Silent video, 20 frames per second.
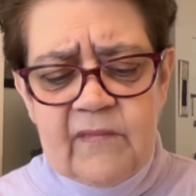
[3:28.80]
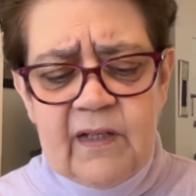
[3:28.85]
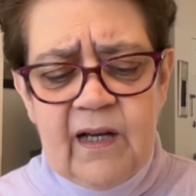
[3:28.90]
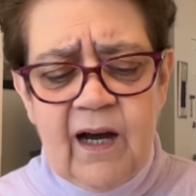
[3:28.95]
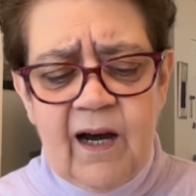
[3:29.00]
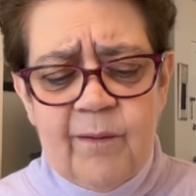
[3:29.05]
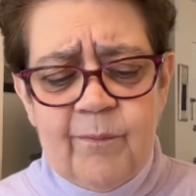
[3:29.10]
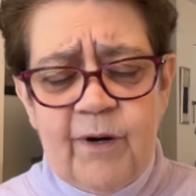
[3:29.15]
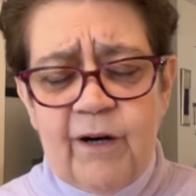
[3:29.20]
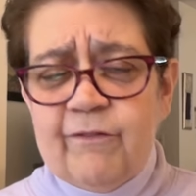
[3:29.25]

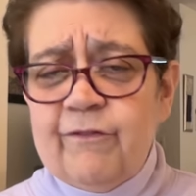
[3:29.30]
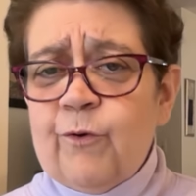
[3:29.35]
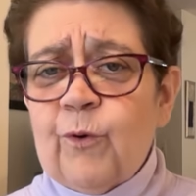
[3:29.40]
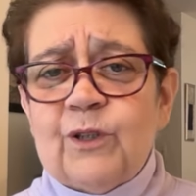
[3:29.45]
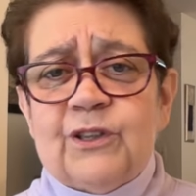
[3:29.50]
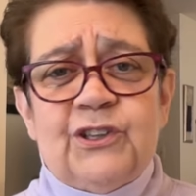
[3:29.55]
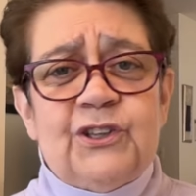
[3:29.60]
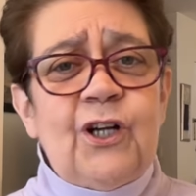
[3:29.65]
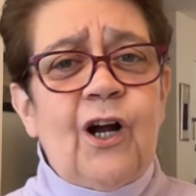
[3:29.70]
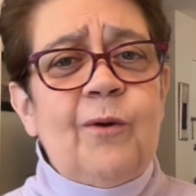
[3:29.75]
A
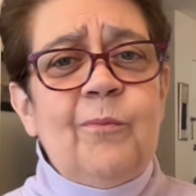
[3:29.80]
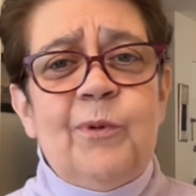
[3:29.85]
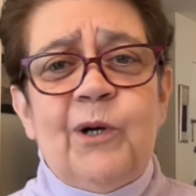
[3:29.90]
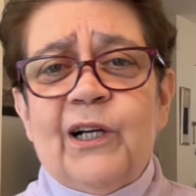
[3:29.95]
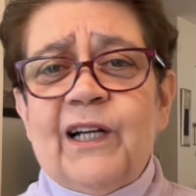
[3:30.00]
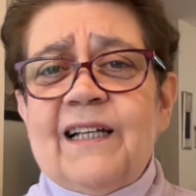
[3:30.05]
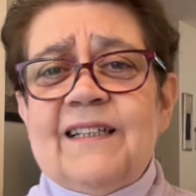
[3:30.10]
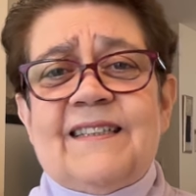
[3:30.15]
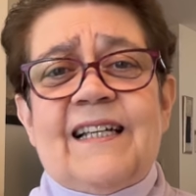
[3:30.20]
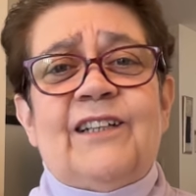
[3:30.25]
four-star
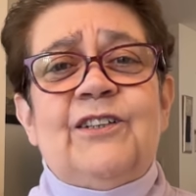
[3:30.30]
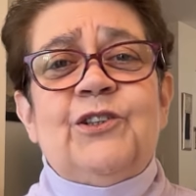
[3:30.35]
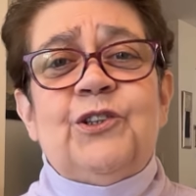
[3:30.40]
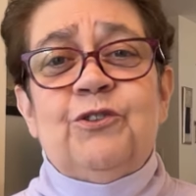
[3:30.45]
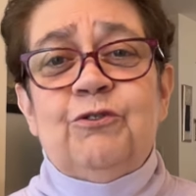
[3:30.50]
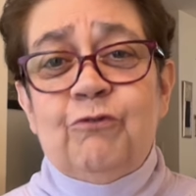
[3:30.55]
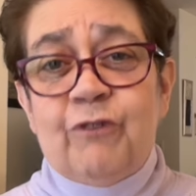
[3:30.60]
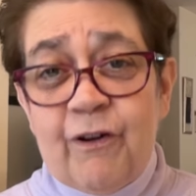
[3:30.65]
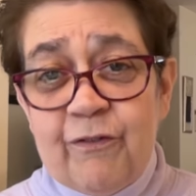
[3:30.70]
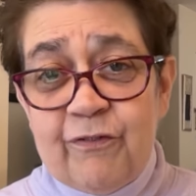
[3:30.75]
book is a
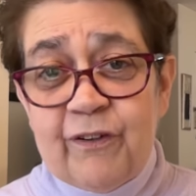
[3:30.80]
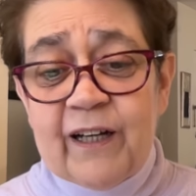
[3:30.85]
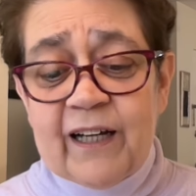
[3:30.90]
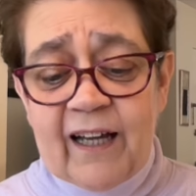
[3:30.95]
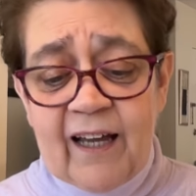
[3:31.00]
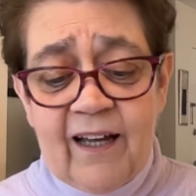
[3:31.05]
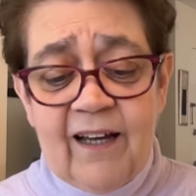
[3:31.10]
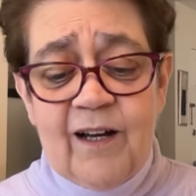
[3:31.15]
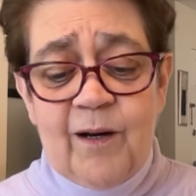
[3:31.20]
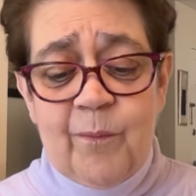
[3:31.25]

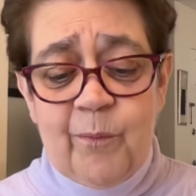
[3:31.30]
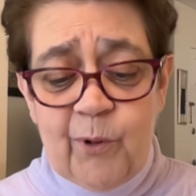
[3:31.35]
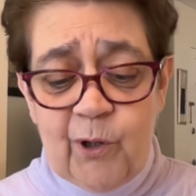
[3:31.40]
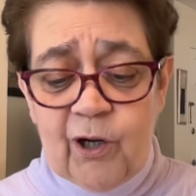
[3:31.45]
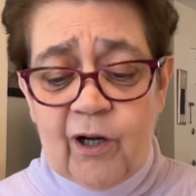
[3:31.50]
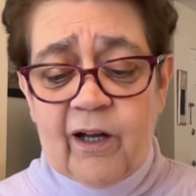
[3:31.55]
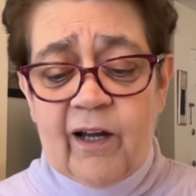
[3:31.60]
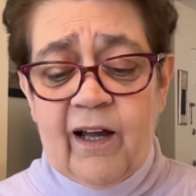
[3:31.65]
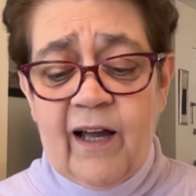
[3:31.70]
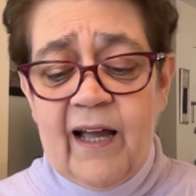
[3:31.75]
terrific
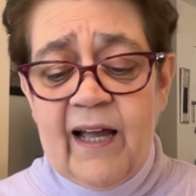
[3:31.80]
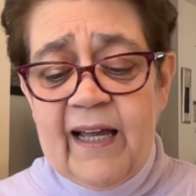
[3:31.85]
book.